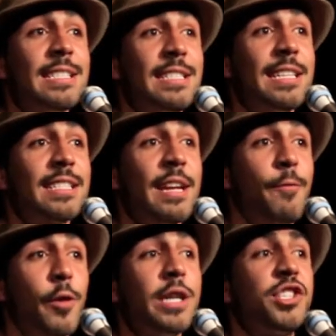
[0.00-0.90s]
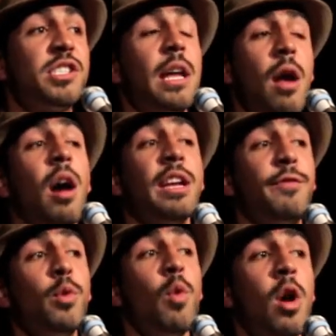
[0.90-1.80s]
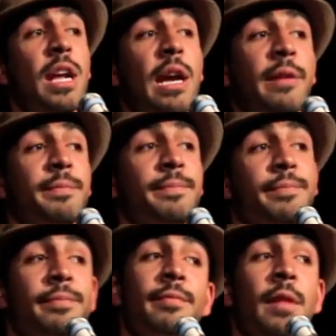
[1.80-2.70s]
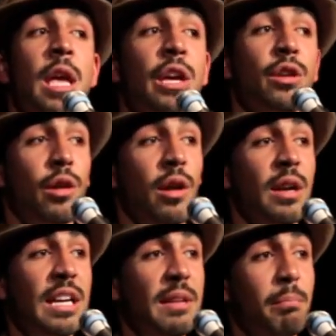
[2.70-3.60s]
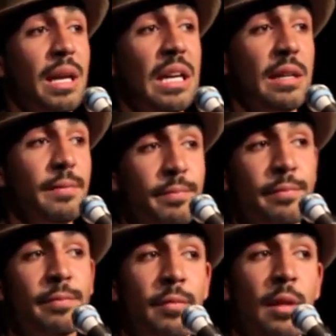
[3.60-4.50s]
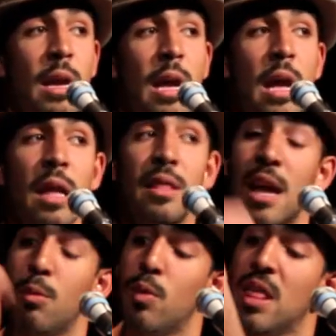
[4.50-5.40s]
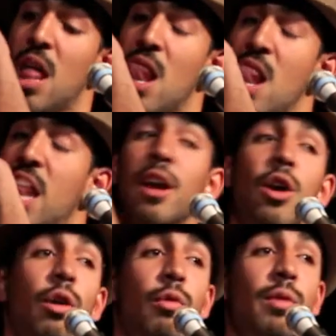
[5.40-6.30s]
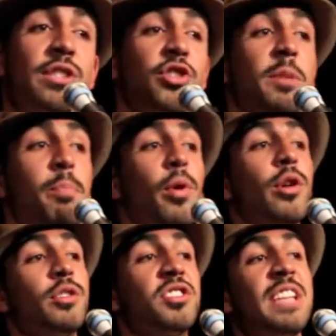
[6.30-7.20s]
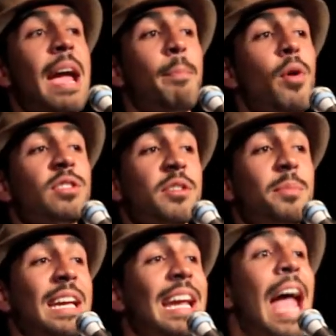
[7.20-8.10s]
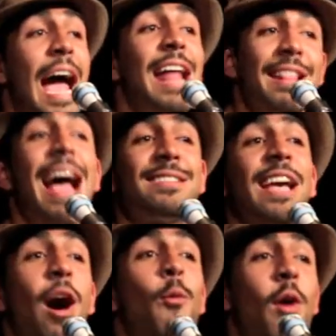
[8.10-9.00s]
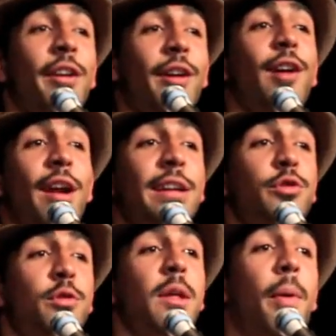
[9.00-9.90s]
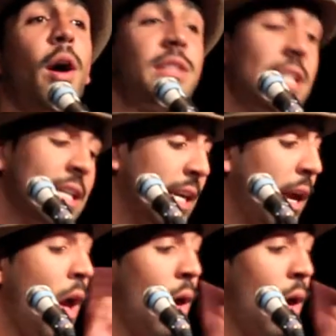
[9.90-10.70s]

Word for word: Is this thing free? She said, honey, if you want in, you're gonna need me. then with a lick of her wrist, she put her stamp onto me, and that's how Wunder got into the party.